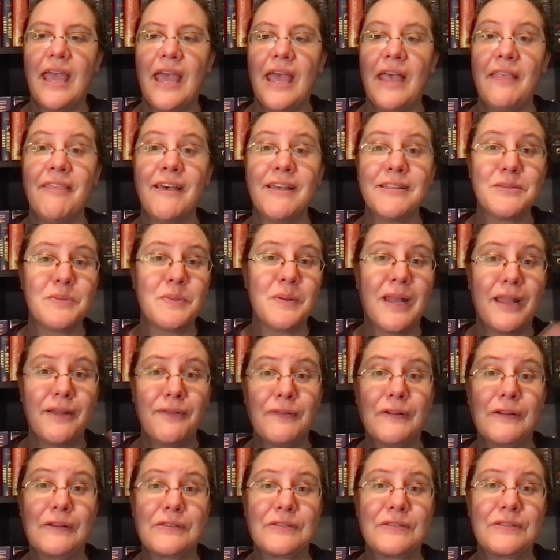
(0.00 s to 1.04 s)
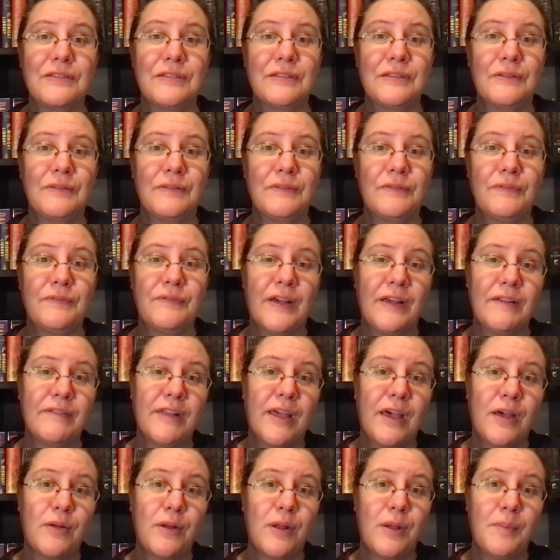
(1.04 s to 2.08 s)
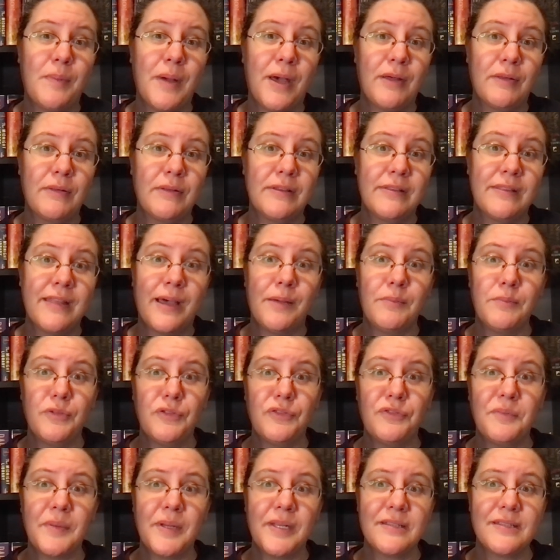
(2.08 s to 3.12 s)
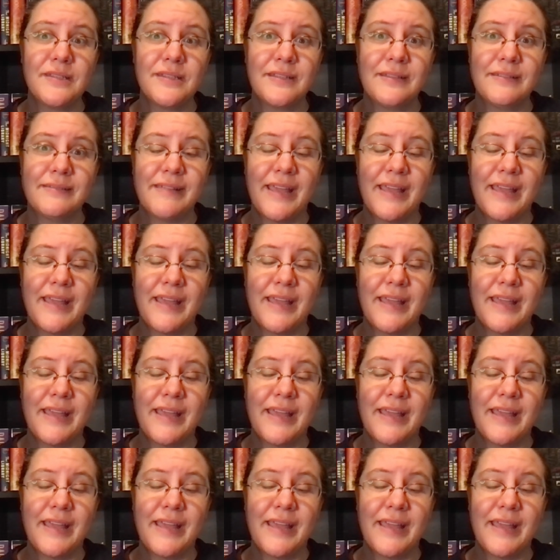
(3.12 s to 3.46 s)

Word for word: And that's when I first found out about that movement